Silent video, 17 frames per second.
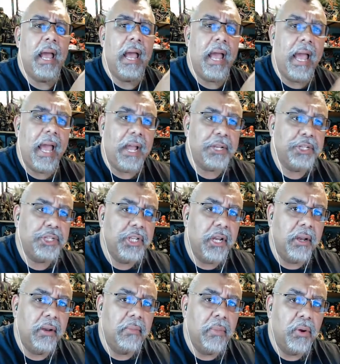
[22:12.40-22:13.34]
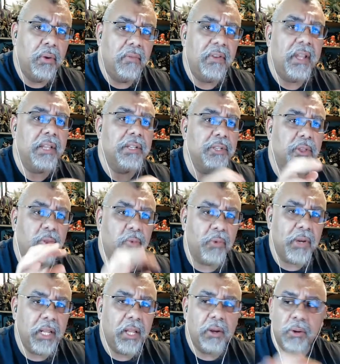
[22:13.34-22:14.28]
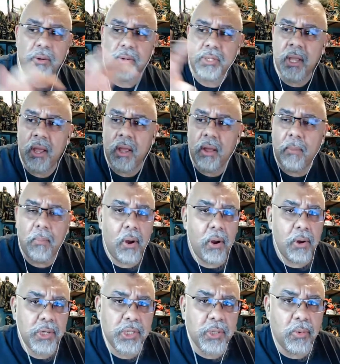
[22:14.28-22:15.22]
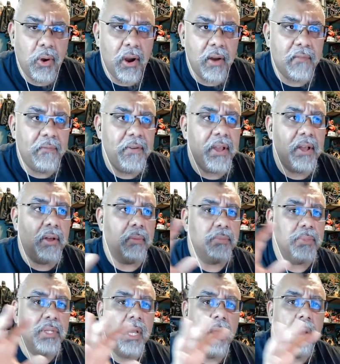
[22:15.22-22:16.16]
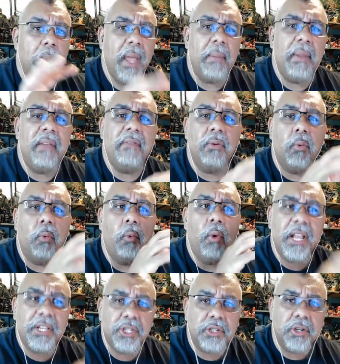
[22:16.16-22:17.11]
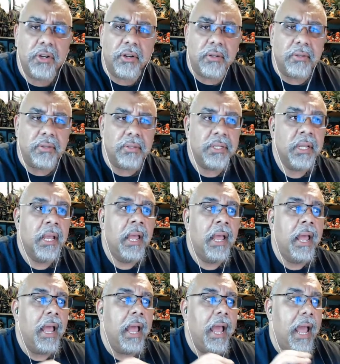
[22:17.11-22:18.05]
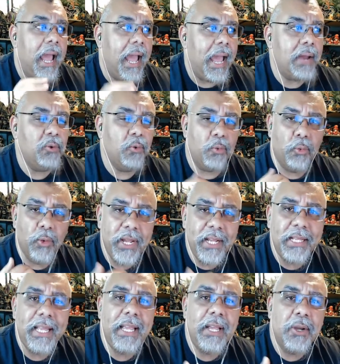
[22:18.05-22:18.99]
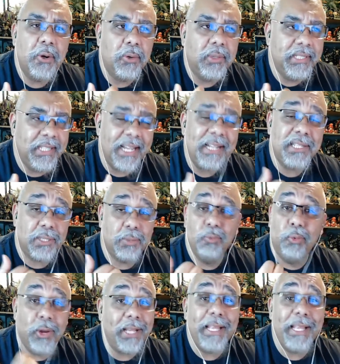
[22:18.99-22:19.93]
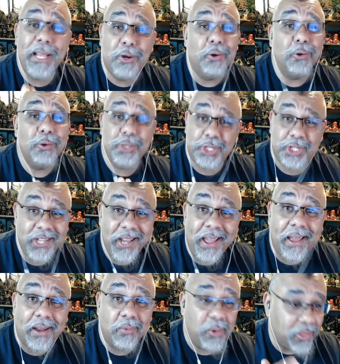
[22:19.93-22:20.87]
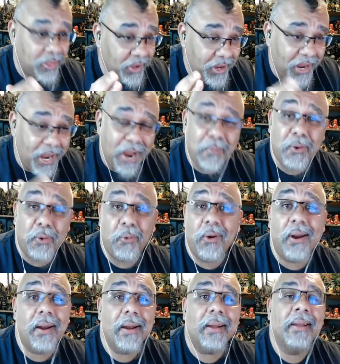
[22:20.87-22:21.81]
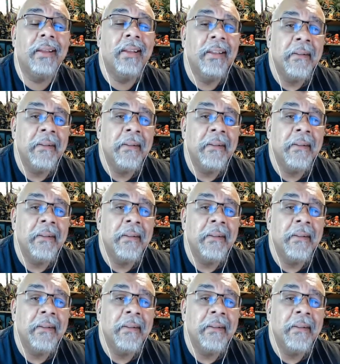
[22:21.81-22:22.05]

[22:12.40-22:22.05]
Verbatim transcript: action movies, thrillers, martial art films, maybe even westerns had really did really cool shit with camera work,